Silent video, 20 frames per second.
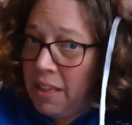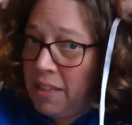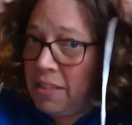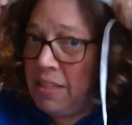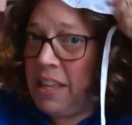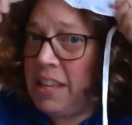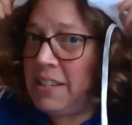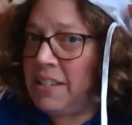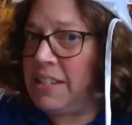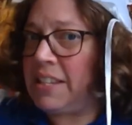
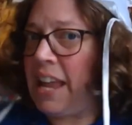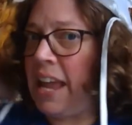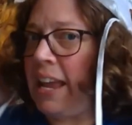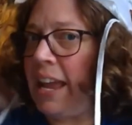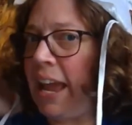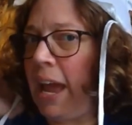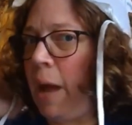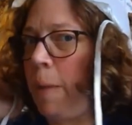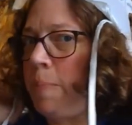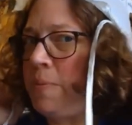These day
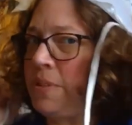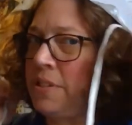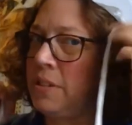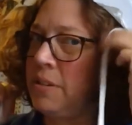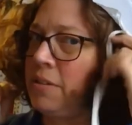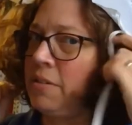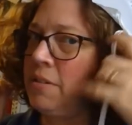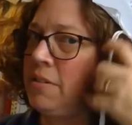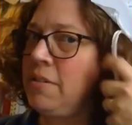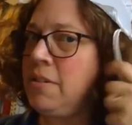caps
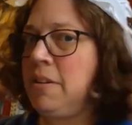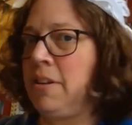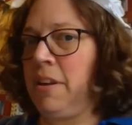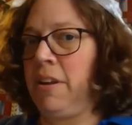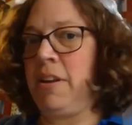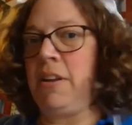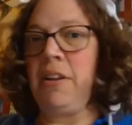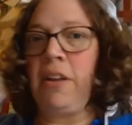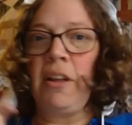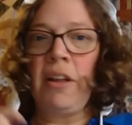
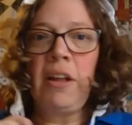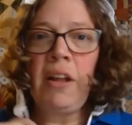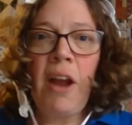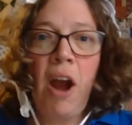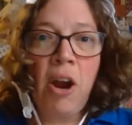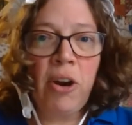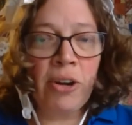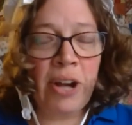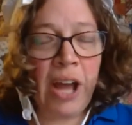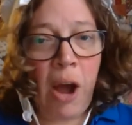
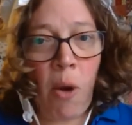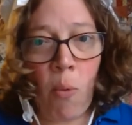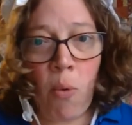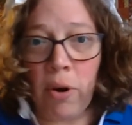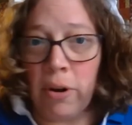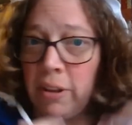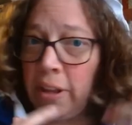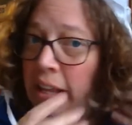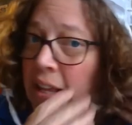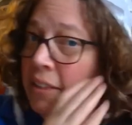are not
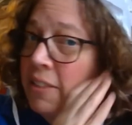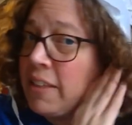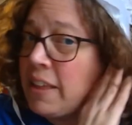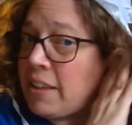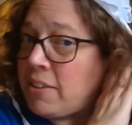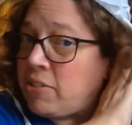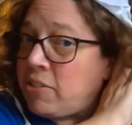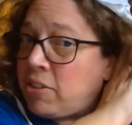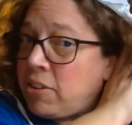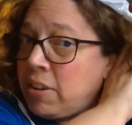worn like
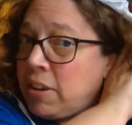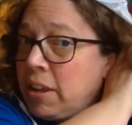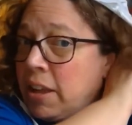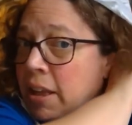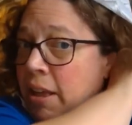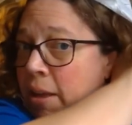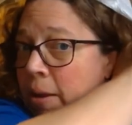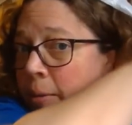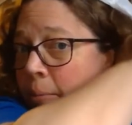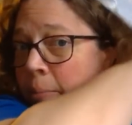this.
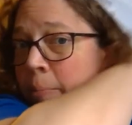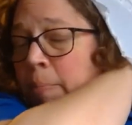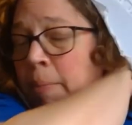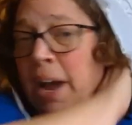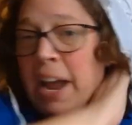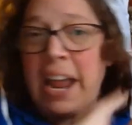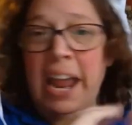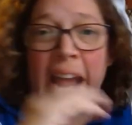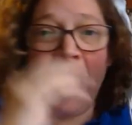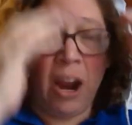
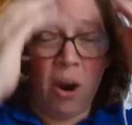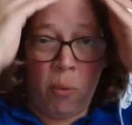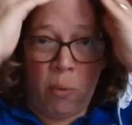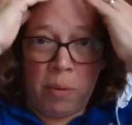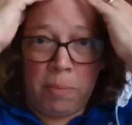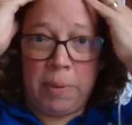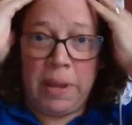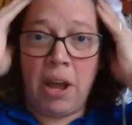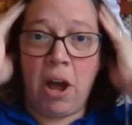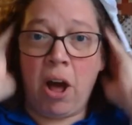My hair
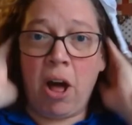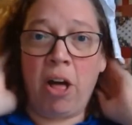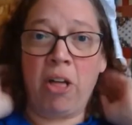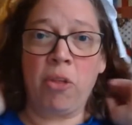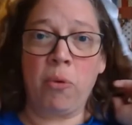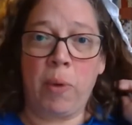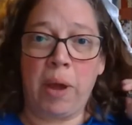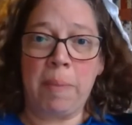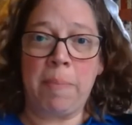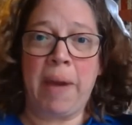would be all
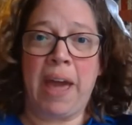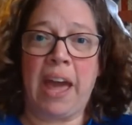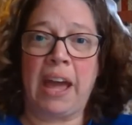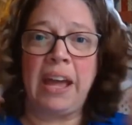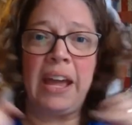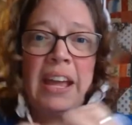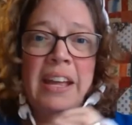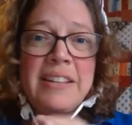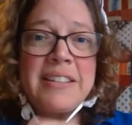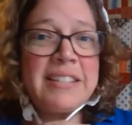the way
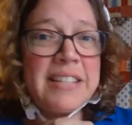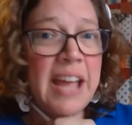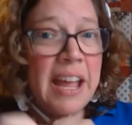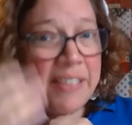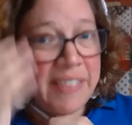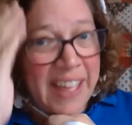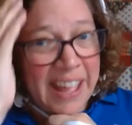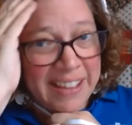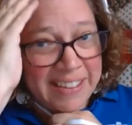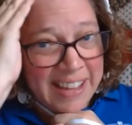back
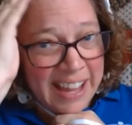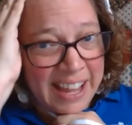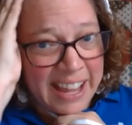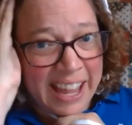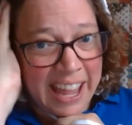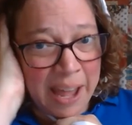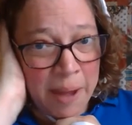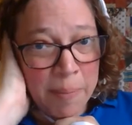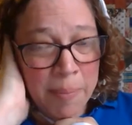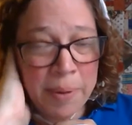inside that day
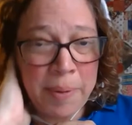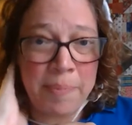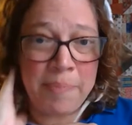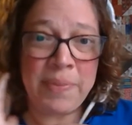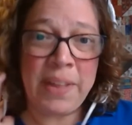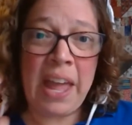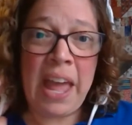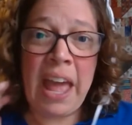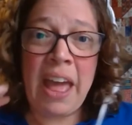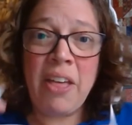cap.
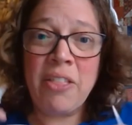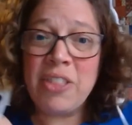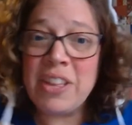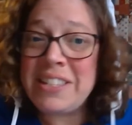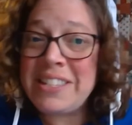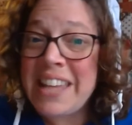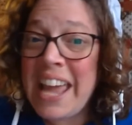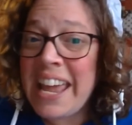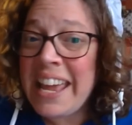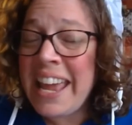The
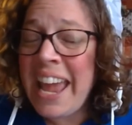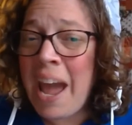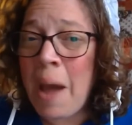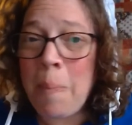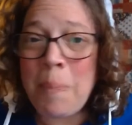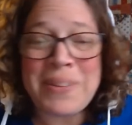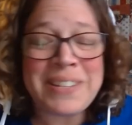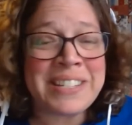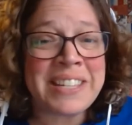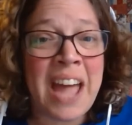day
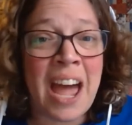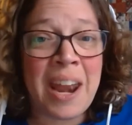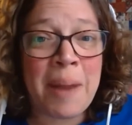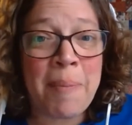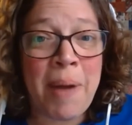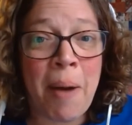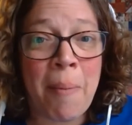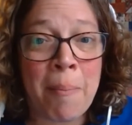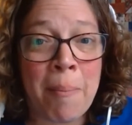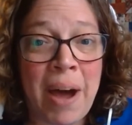cap is not
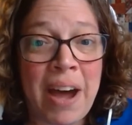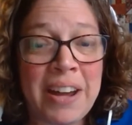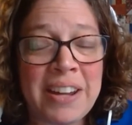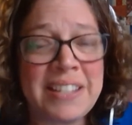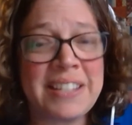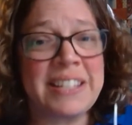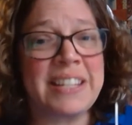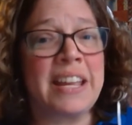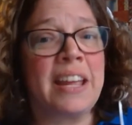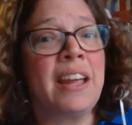about
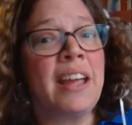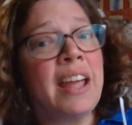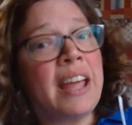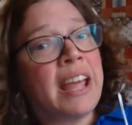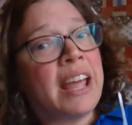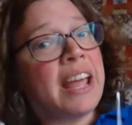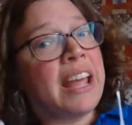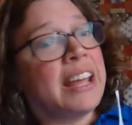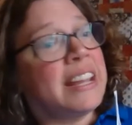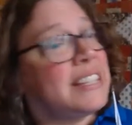modesty.
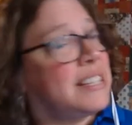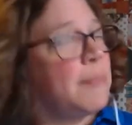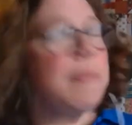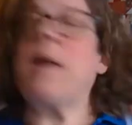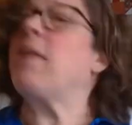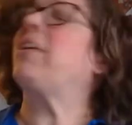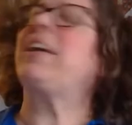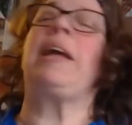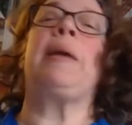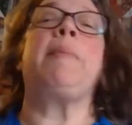It's
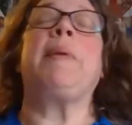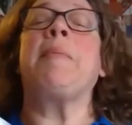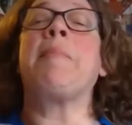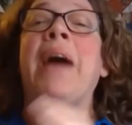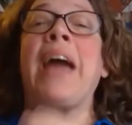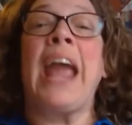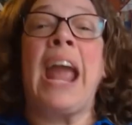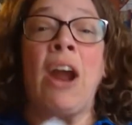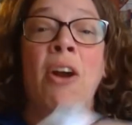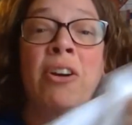about keeping
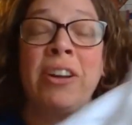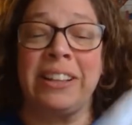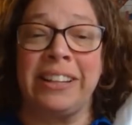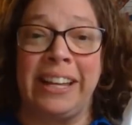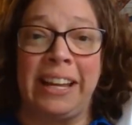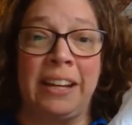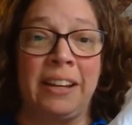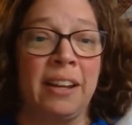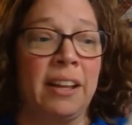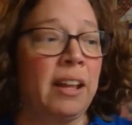my hair
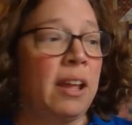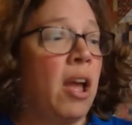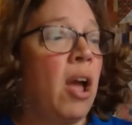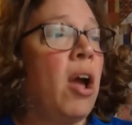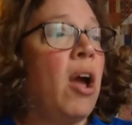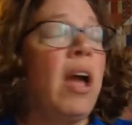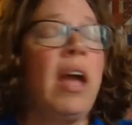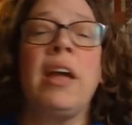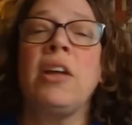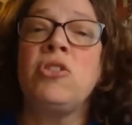clean.
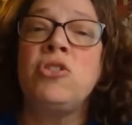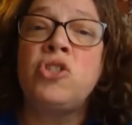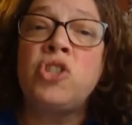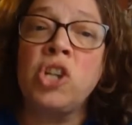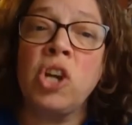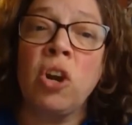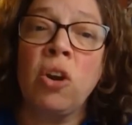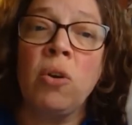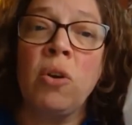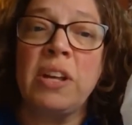
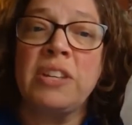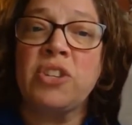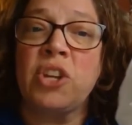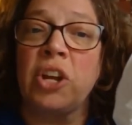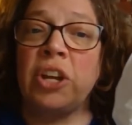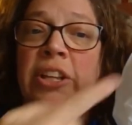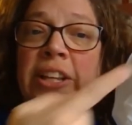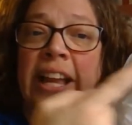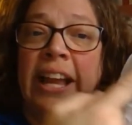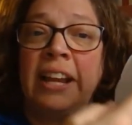Dirt is
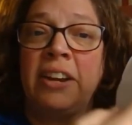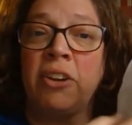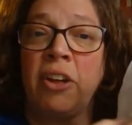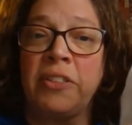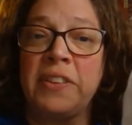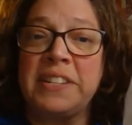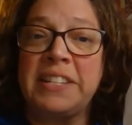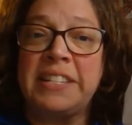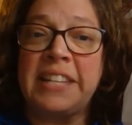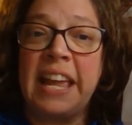going to land
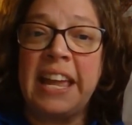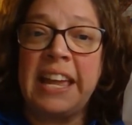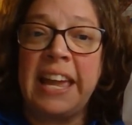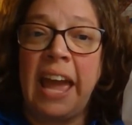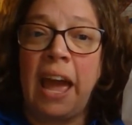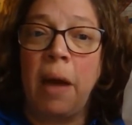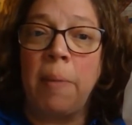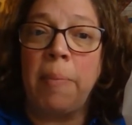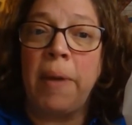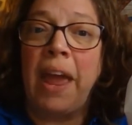on this day
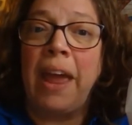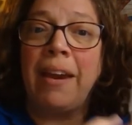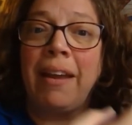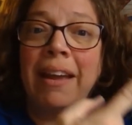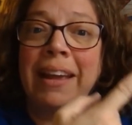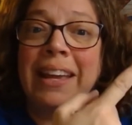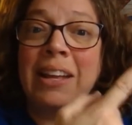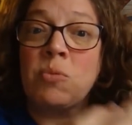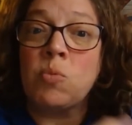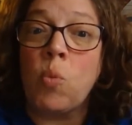cap and
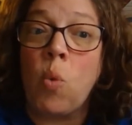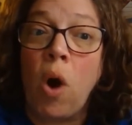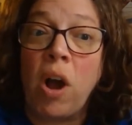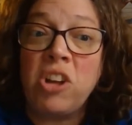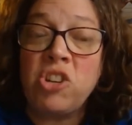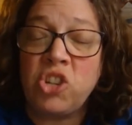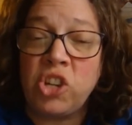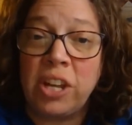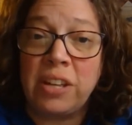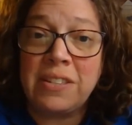I can
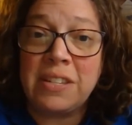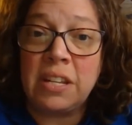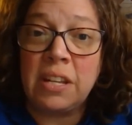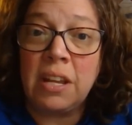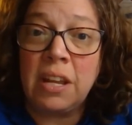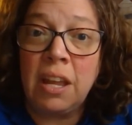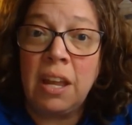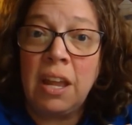wash it